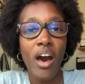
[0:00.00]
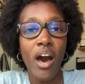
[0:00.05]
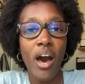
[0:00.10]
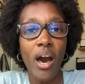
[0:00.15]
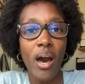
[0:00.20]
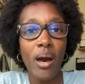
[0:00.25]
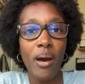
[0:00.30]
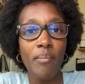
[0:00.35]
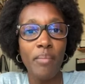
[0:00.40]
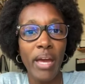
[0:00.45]

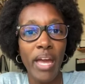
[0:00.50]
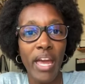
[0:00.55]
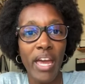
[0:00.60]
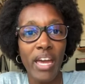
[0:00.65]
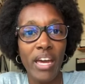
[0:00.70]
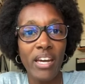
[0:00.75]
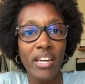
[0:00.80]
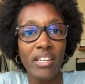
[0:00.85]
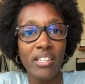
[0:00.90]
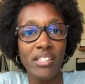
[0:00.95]

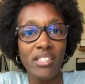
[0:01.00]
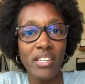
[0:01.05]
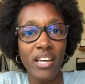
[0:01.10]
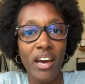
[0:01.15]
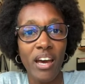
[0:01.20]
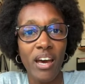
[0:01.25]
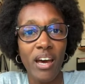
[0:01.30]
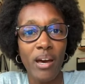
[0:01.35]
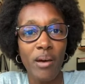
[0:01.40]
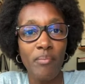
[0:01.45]
and
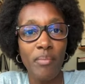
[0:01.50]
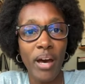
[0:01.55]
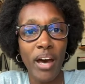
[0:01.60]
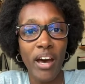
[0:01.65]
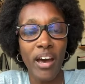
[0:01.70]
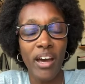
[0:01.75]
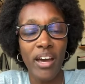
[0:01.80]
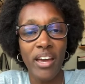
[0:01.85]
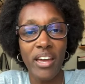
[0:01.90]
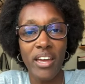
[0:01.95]

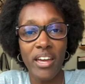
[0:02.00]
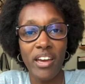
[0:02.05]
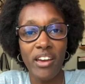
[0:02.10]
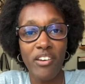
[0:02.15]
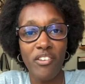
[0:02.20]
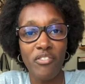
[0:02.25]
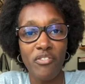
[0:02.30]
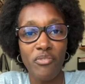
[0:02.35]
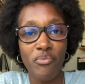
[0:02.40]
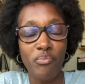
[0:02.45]
I
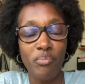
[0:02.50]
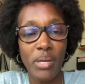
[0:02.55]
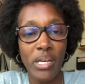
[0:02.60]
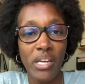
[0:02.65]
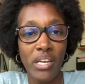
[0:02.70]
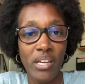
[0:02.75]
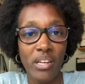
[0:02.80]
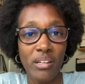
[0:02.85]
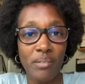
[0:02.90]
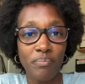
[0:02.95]
have
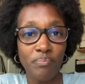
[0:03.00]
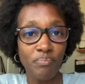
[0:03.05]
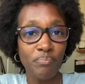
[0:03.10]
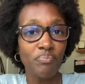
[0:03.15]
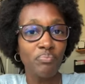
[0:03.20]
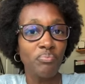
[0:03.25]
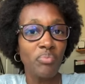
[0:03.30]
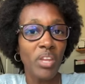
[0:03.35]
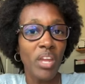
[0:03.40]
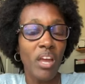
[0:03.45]
been
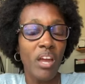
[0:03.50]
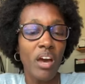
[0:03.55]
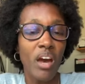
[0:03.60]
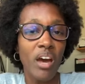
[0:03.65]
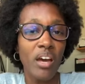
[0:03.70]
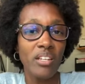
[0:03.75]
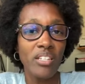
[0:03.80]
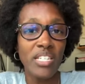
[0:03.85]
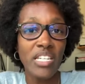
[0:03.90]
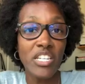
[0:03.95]

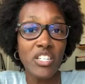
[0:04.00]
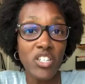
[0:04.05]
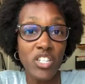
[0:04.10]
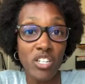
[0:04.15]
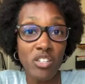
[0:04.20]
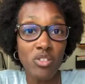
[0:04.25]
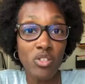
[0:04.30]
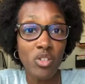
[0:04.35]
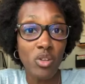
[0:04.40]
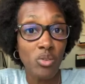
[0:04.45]

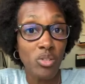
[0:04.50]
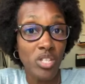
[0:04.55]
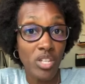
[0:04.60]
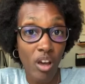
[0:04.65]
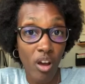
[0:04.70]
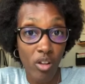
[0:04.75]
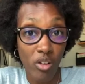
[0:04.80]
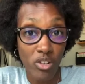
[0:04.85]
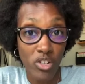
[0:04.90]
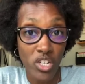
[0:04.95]
teaching
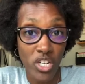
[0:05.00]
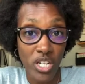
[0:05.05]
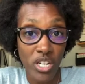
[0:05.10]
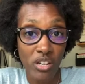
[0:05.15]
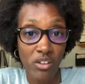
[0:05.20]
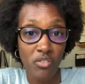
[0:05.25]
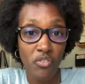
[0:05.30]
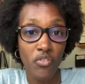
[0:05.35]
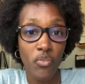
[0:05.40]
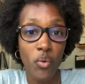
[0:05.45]

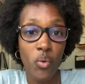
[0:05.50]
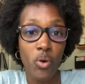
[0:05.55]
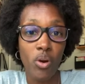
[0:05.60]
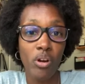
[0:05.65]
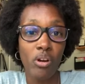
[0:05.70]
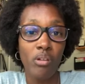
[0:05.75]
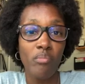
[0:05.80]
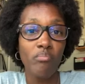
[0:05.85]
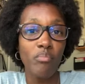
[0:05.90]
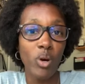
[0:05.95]
sociology
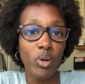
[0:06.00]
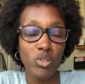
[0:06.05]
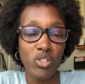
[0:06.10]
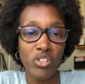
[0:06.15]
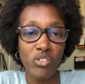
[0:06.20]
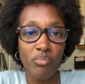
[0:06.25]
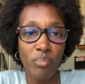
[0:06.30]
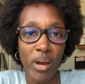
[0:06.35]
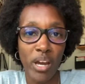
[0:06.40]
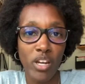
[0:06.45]
for
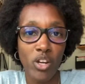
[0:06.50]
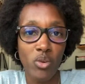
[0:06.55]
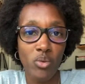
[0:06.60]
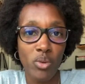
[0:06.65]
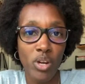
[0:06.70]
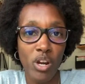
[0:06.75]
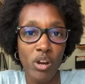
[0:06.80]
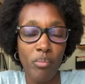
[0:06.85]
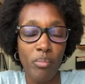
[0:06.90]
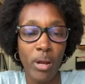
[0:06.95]
most of my
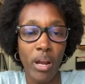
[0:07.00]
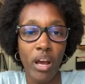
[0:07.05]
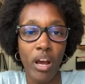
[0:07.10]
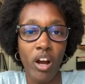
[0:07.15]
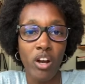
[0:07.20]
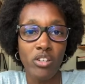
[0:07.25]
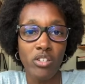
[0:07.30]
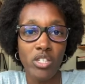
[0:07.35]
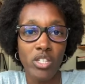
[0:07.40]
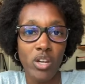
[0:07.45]
career, but I
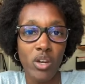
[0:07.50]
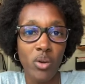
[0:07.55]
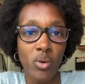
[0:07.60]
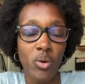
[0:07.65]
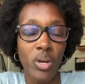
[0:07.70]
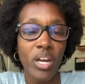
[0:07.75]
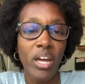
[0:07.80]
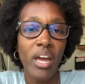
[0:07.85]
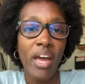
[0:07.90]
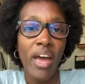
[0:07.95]

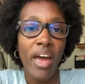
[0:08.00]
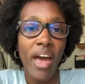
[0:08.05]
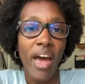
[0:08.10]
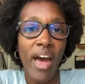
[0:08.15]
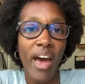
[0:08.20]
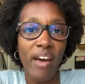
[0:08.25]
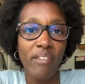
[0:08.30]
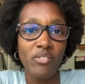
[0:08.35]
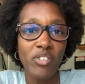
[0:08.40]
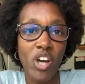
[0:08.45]
also
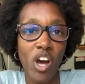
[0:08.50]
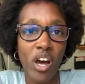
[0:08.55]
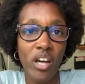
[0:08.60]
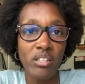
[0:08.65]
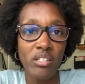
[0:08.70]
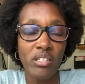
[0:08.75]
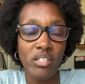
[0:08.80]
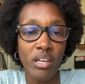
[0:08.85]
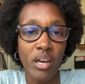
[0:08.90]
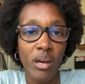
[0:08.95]
have
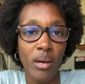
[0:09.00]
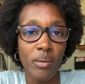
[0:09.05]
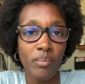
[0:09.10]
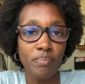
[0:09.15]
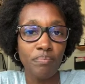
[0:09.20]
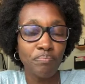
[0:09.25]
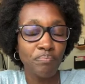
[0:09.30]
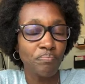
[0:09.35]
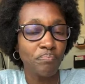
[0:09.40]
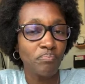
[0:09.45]
taught
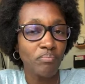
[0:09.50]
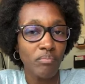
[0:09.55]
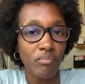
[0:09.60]
some